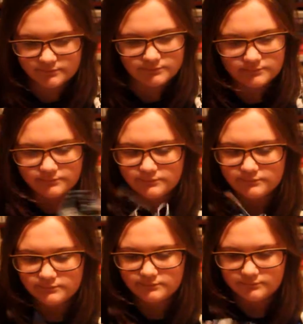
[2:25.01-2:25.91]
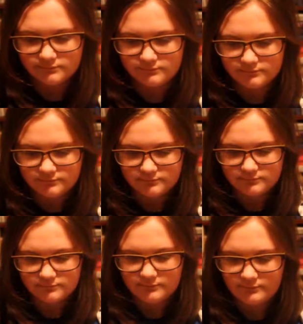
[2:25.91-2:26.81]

Nothing is said.